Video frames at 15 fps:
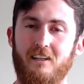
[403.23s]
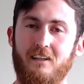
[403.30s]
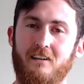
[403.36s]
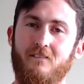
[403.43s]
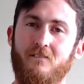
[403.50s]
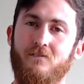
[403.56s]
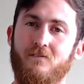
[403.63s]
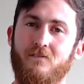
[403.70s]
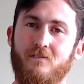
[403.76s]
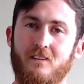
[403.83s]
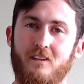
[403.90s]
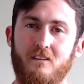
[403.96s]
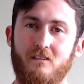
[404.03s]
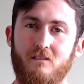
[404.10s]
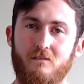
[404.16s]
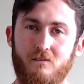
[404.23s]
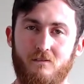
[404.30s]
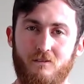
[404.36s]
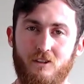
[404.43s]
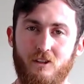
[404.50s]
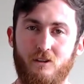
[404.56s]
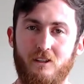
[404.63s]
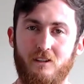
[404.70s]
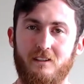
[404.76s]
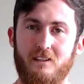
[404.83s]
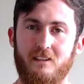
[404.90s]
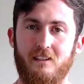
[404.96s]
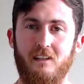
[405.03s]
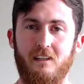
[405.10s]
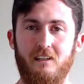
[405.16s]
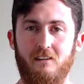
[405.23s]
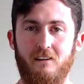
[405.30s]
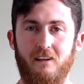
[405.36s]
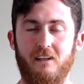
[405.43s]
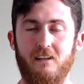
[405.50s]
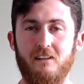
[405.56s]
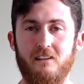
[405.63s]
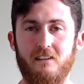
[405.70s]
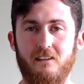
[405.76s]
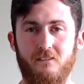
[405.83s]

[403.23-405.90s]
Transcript: and doing silly things.